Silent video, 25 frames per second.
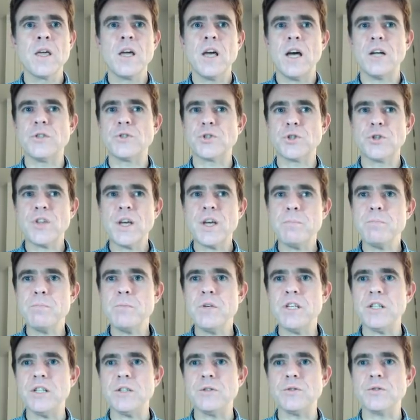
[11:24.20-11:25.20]
And so that
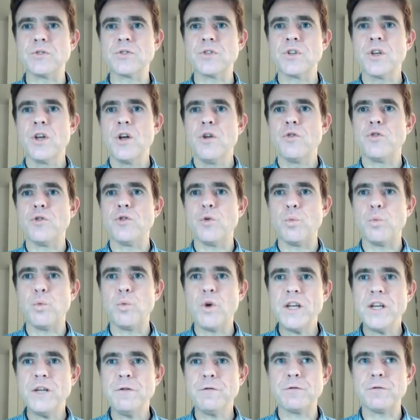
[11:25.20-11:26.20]
means the
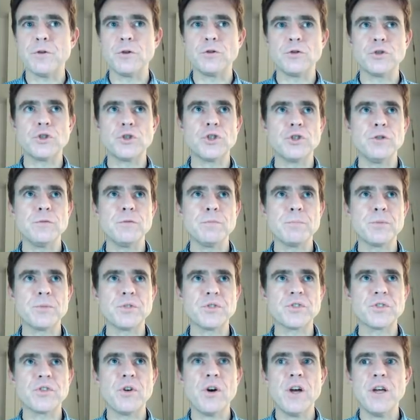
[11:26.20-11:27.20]
wave function
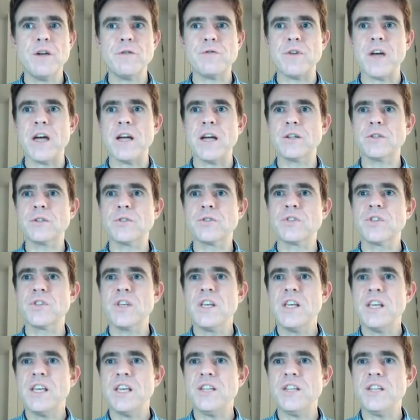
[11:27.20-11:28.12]
psi of x